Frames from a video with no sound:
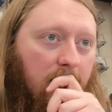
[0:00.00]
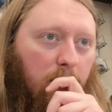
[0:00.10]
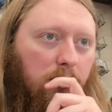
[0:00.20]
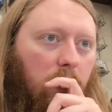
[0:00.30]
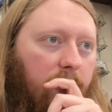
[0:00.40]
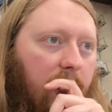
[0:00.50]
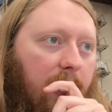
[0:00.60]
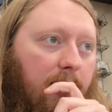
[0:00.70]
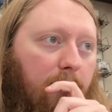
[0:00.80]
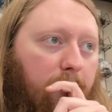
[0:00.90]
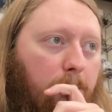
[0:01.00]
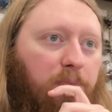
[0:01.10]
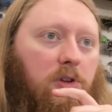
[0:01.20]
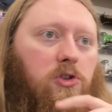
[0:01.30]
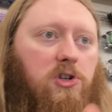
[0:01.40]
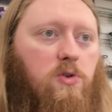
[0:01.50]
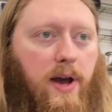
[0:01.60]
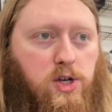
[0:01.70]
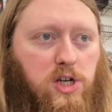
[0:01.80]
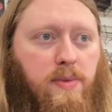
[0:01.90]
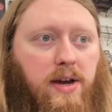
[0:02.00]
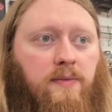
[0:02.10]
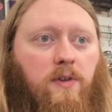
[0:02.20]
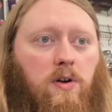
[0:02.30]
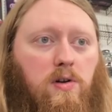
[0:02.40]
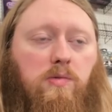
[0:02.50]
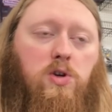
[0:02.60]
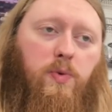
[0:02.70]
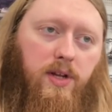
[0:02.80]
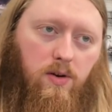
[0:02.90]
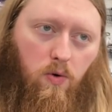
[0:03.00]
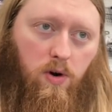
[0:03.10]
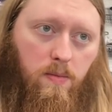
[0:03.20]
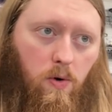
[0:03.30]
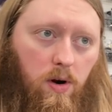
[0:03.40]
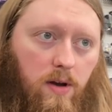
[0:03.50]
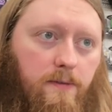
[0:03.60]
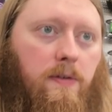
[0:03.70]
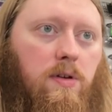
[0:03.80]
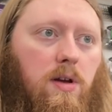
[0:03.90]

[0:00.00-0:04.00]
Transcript: So we have two H D M I converters, which we need to order more of.